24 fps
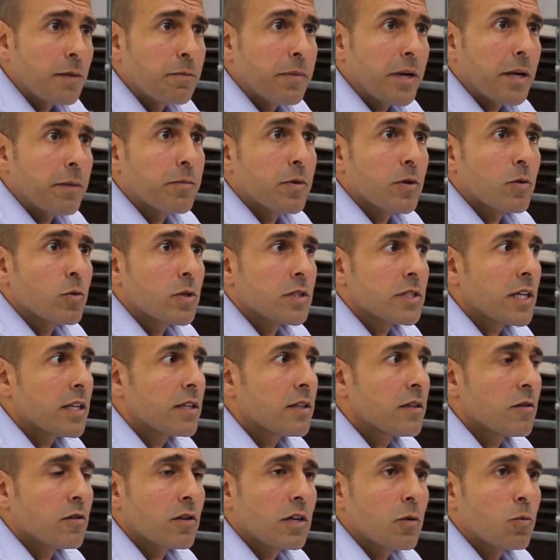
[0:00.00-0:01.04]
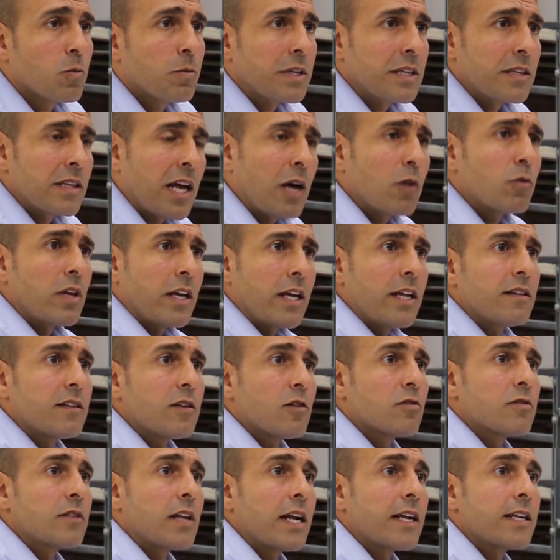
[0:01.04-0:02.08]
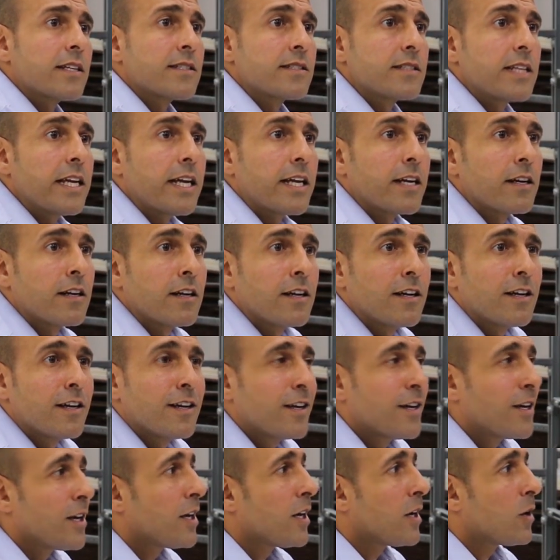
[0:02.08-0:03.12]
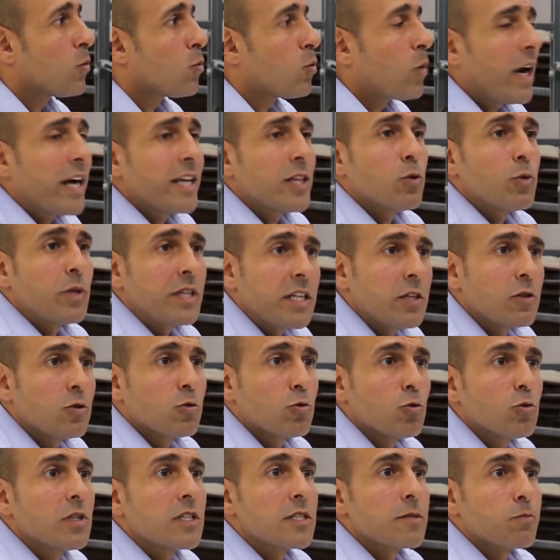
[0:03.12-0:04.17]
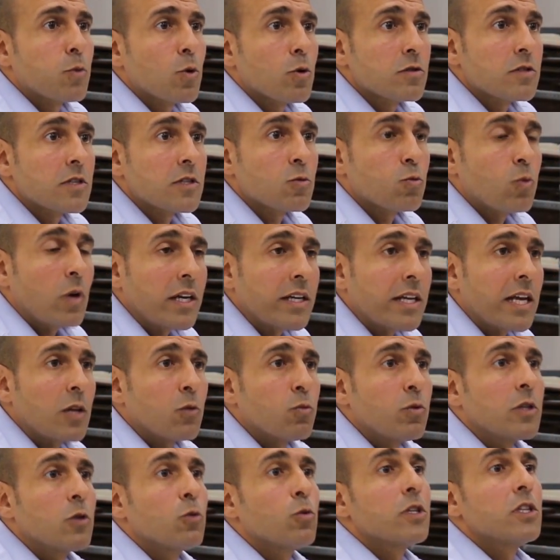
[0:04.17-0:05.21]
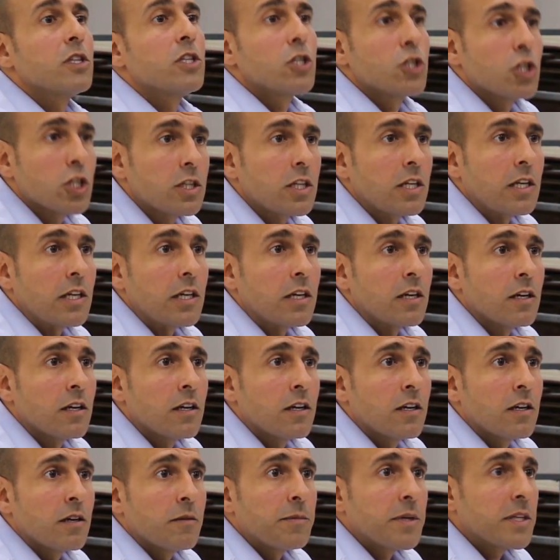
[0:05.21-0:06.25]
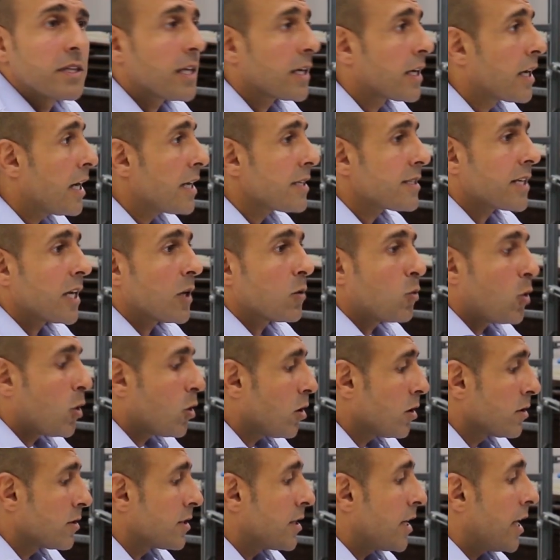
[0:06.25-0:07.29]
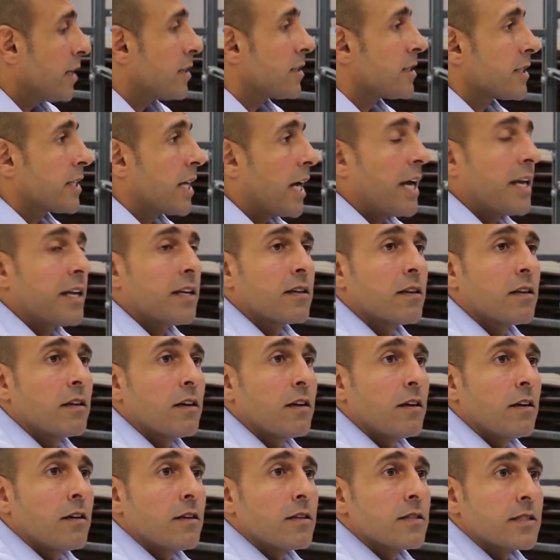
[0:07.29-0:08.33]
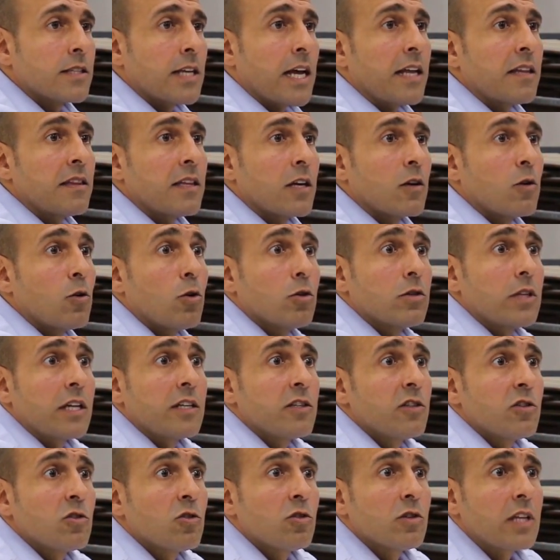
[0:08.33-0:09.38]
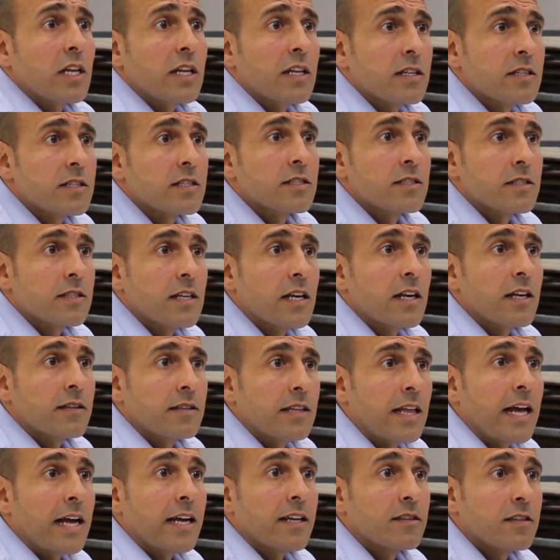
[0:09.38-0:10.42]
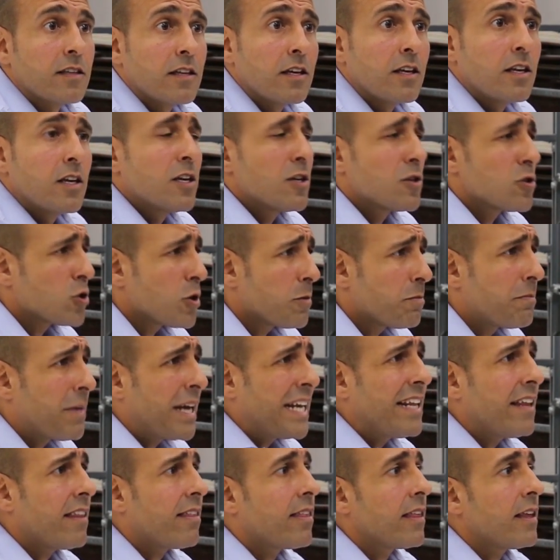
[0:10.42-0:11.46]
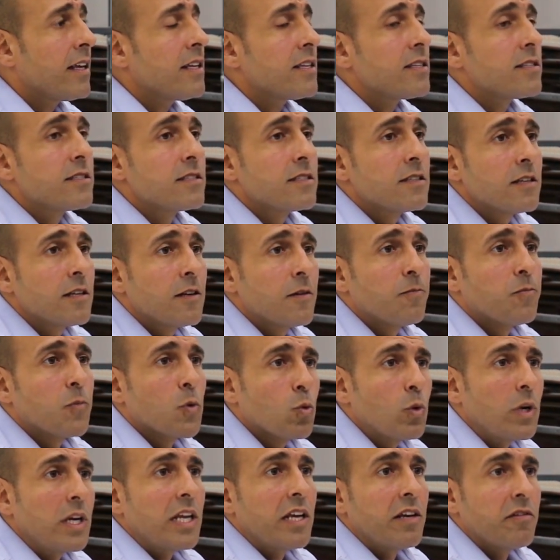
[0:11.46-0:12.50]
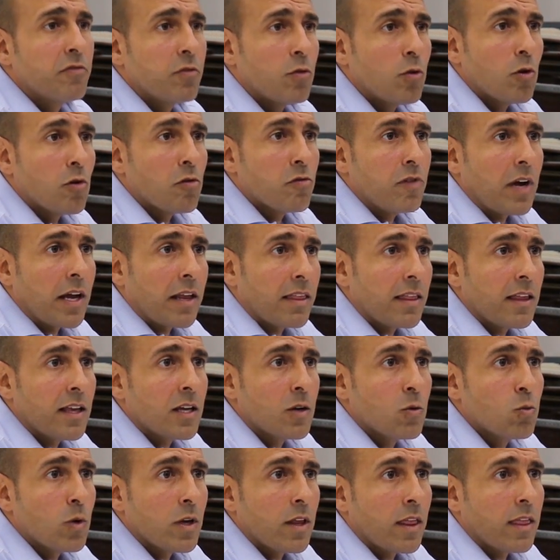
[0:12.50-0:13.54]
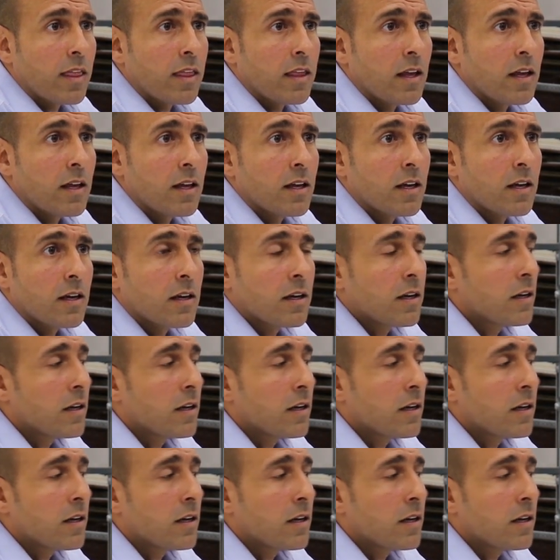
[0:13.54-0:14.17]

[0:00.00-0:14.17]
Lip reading: paper. We said, okay, but now the Hilti on Track is there. Why do we need to do this process? Why can't we do it digitally? I mean, the guys can walk on site, scan the code, and you know that it's tagged. So many things will evolve, I think, with the...